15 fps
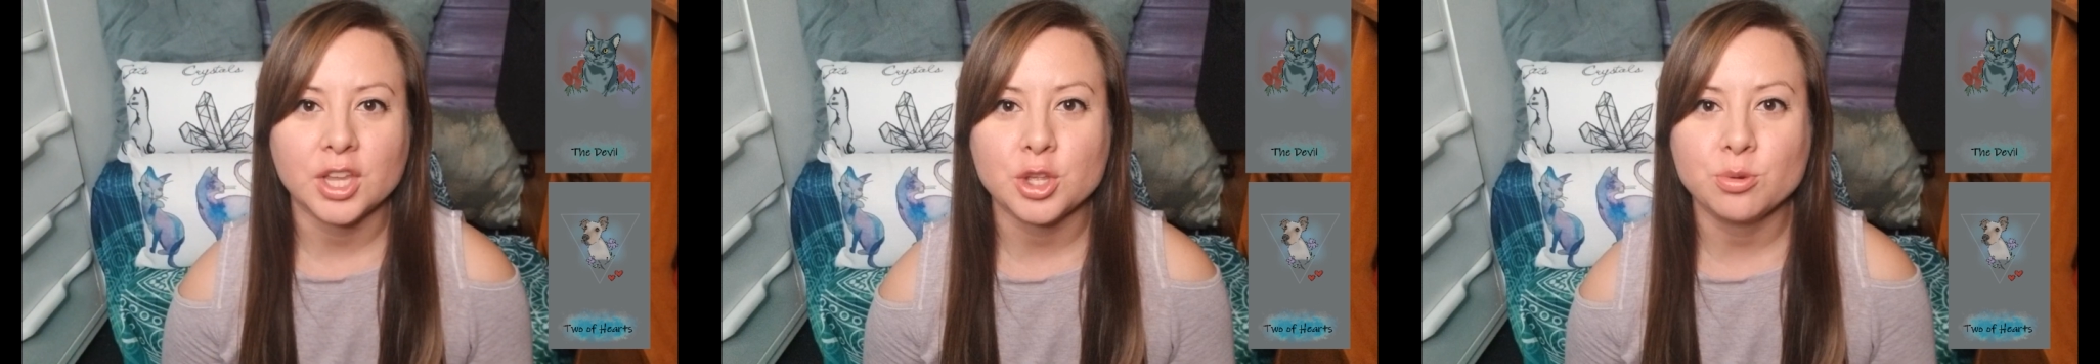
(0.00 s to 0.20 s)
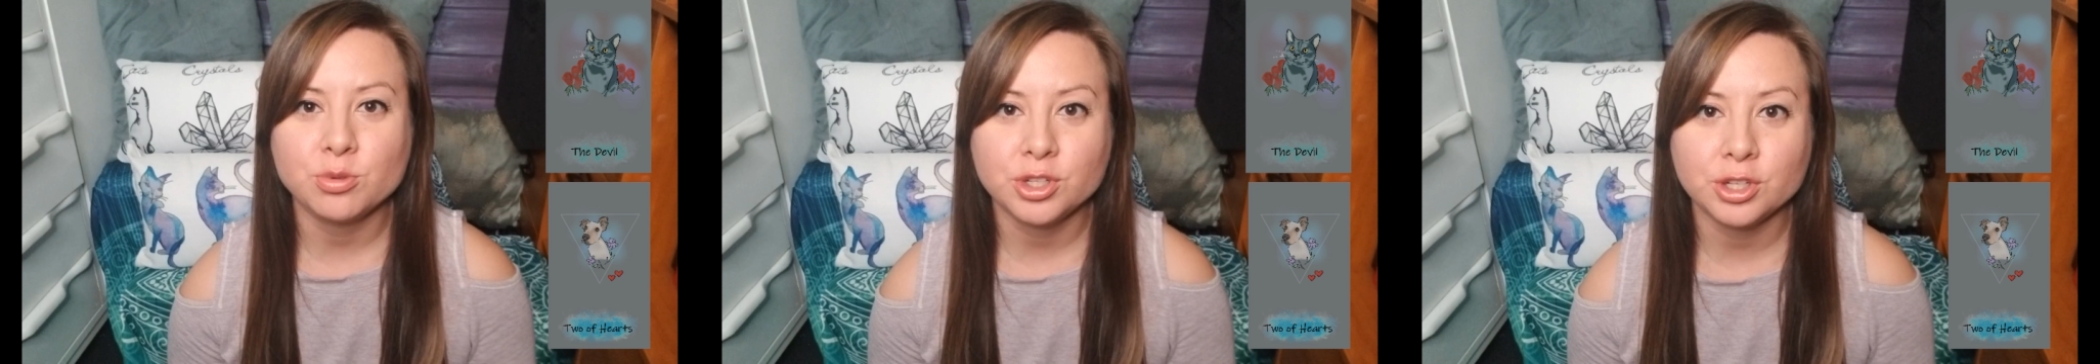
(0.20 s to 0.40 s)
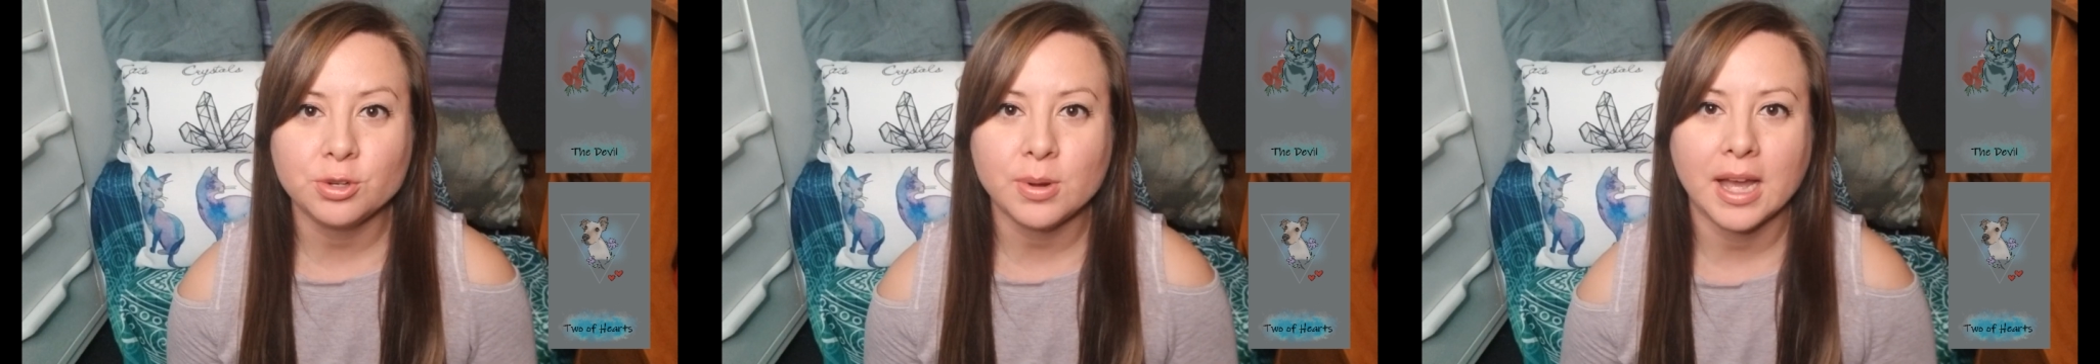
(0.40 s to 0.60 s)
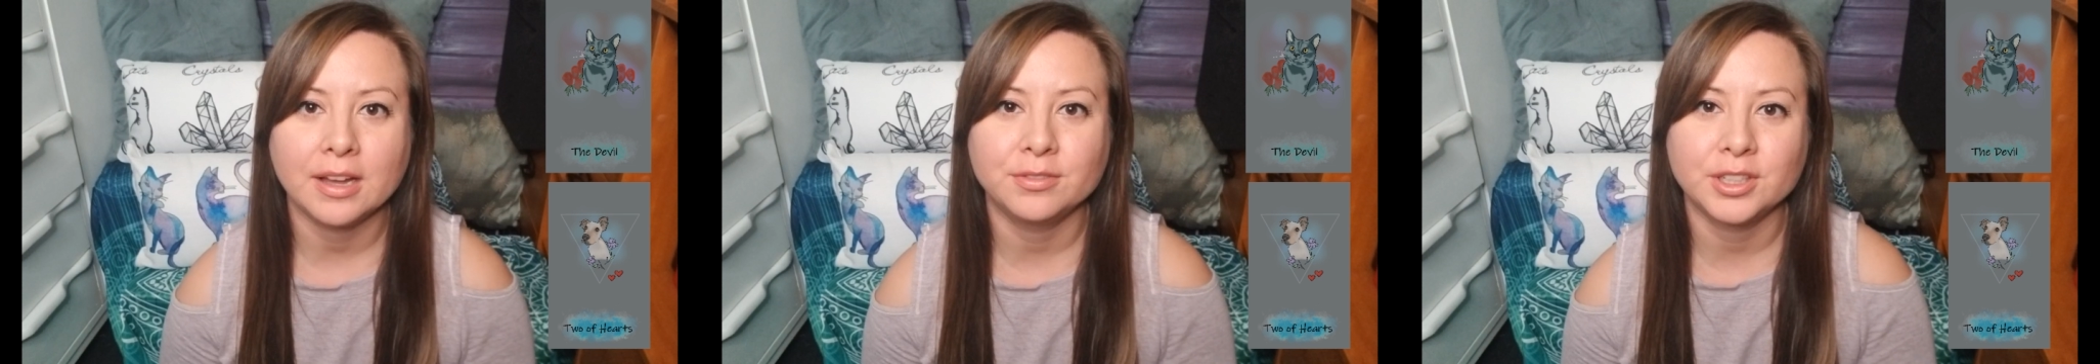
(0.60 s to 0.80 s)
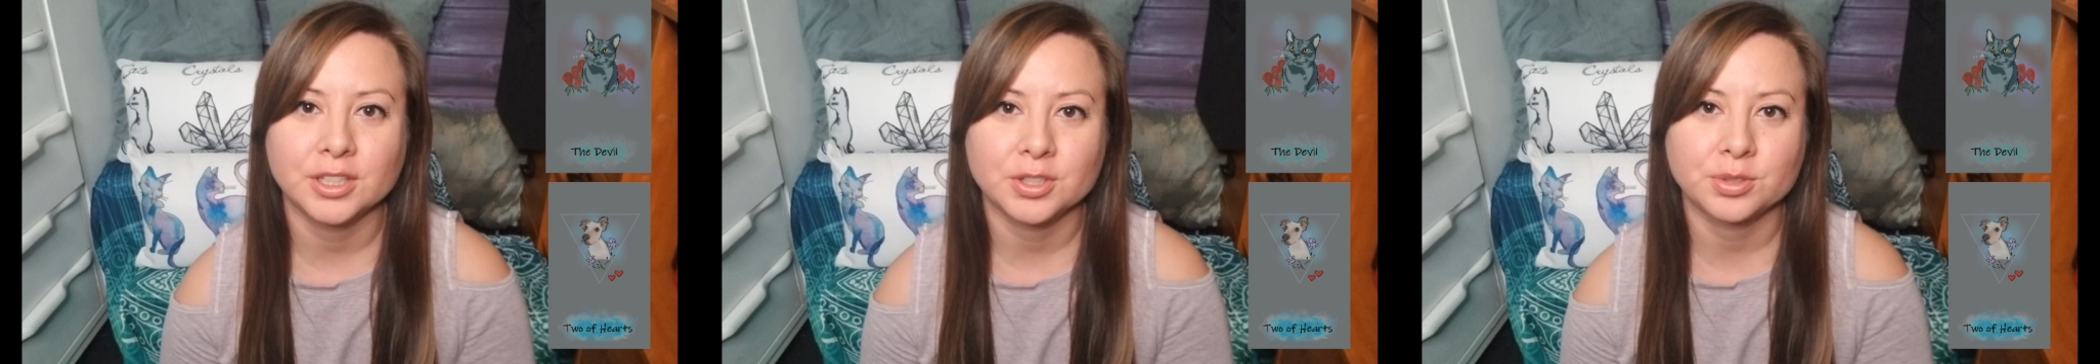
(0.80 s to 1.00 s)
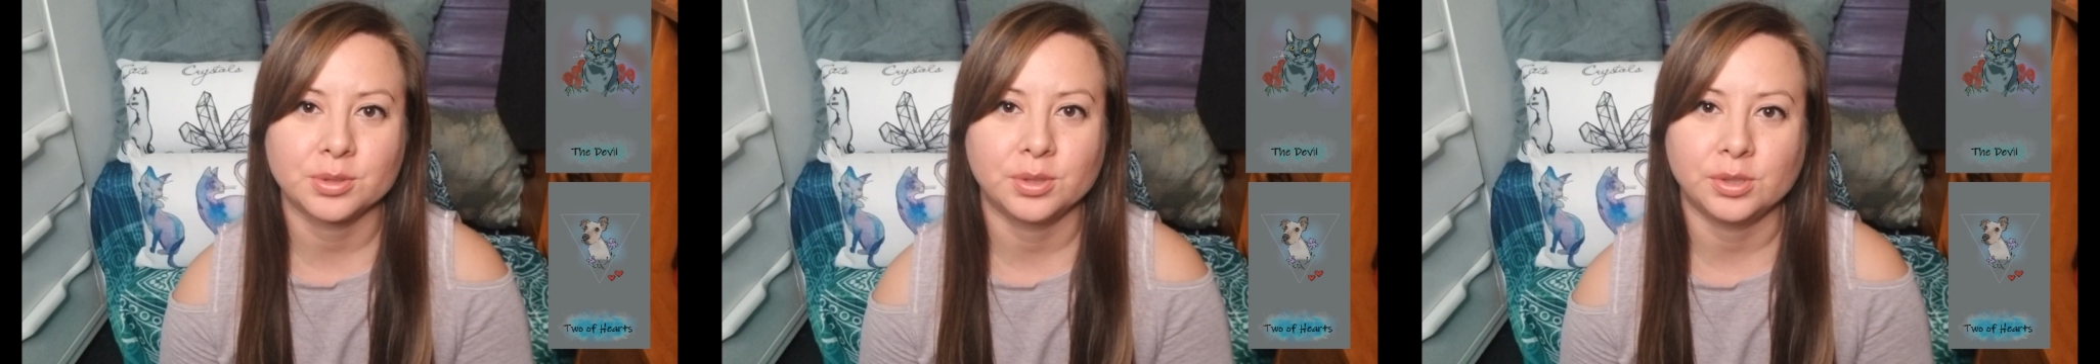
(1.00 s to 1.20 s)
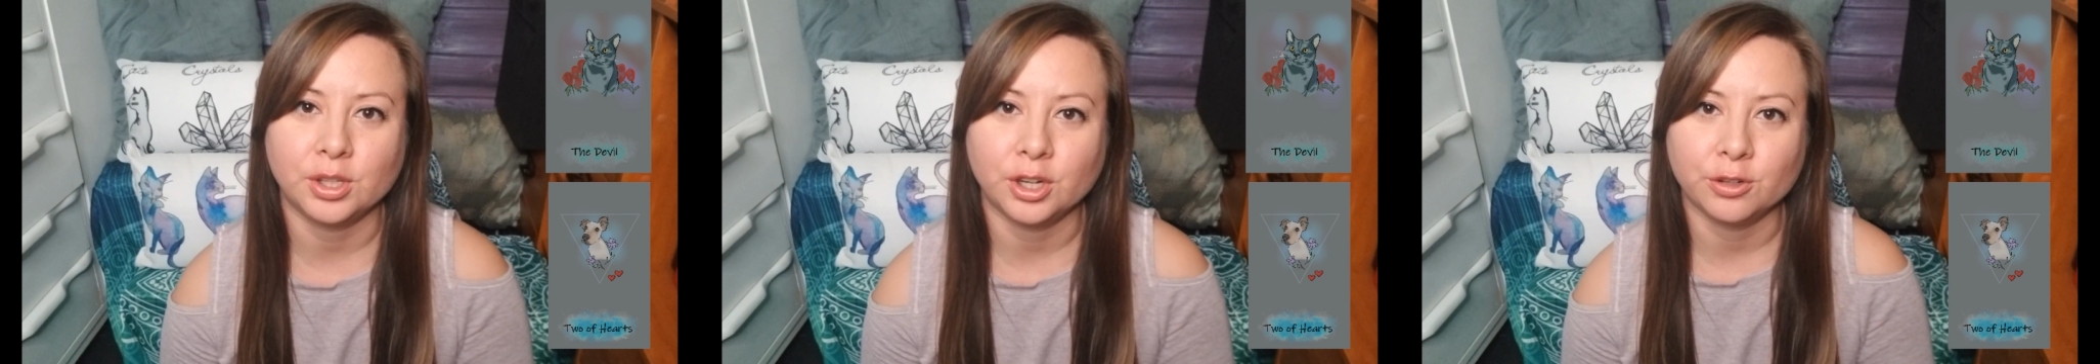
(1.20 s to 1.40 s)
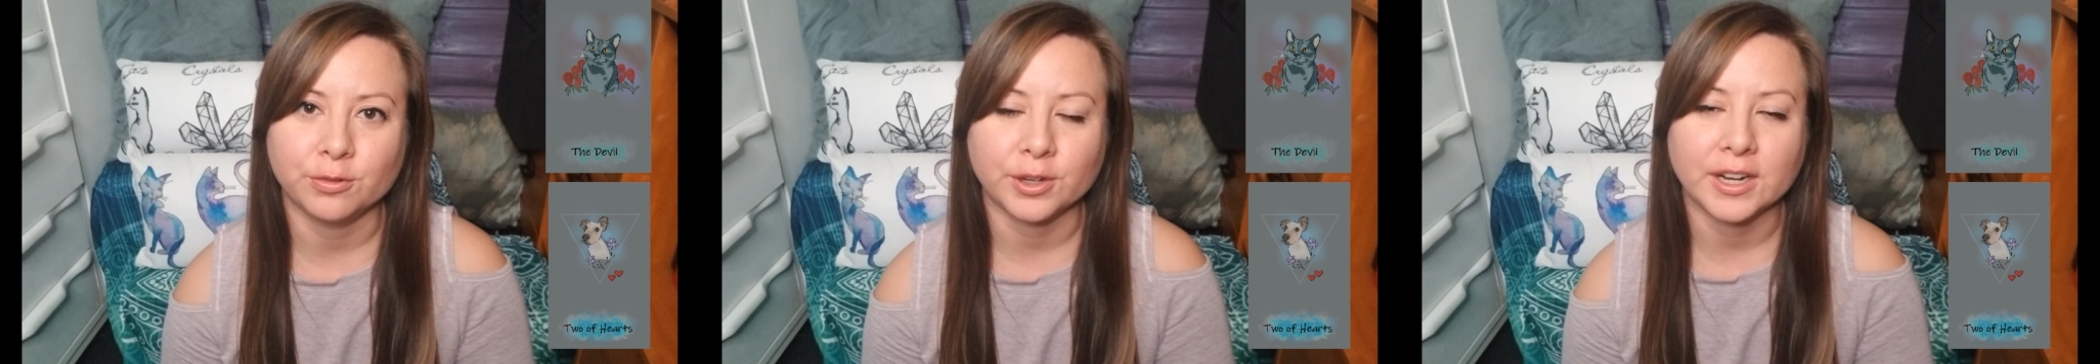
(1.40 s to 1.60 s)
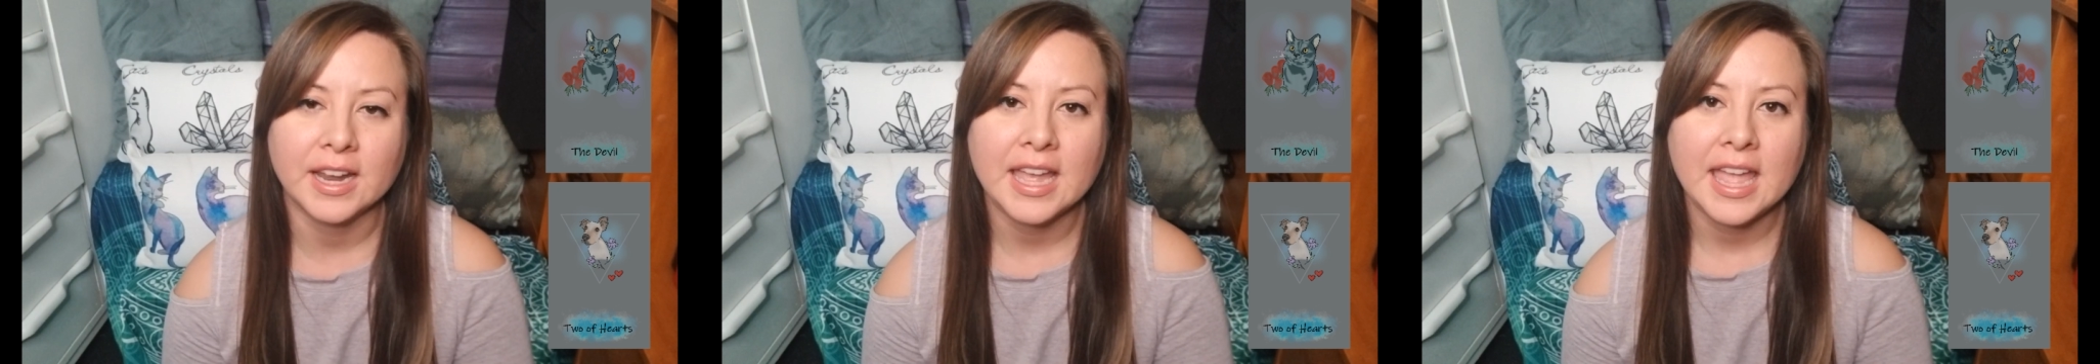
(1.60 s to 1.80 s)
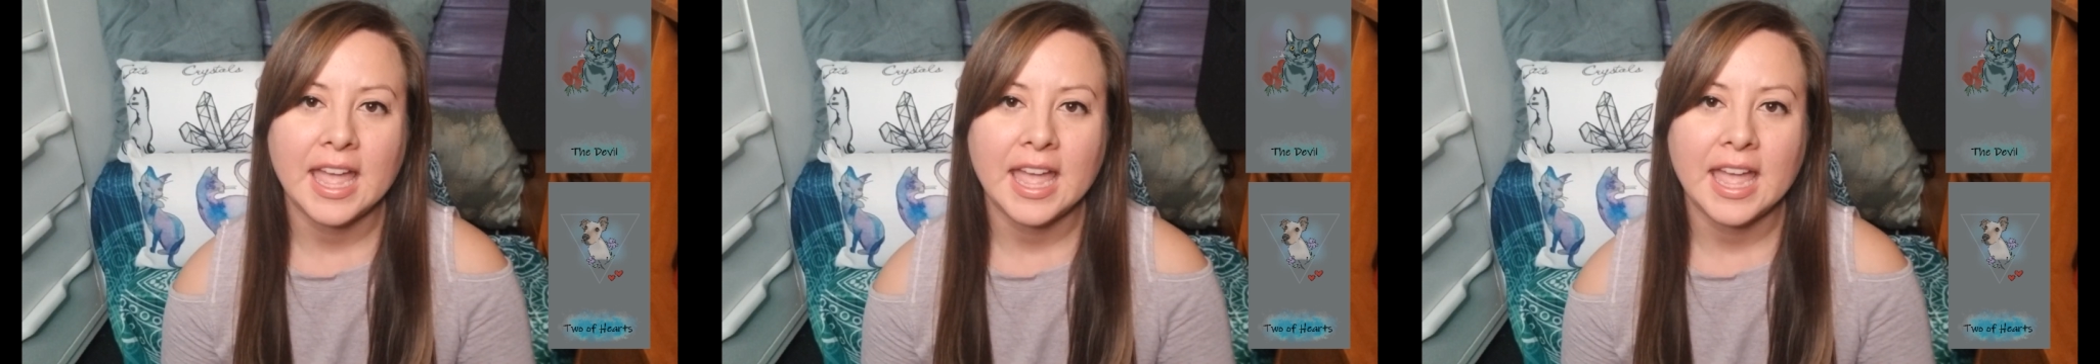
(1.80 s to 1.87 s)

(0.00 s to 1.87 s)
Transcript: you do have control over.